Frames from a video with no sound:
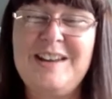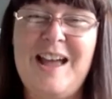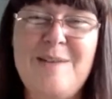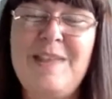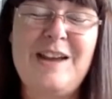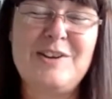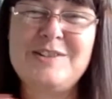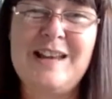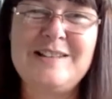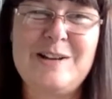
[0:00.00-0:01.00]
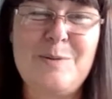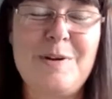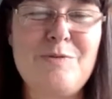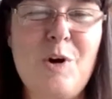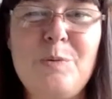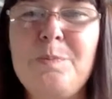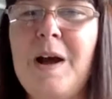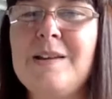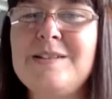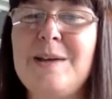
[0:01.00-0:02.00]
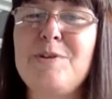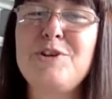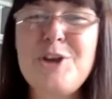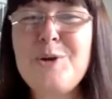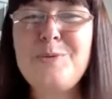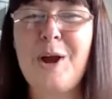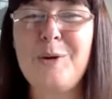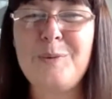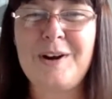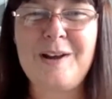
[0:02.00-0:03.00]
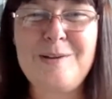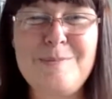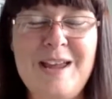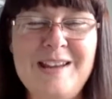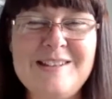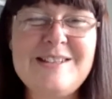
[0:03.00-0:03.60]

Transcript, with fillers: Um, that sounds a little bit wrong, but um, you know what I mean.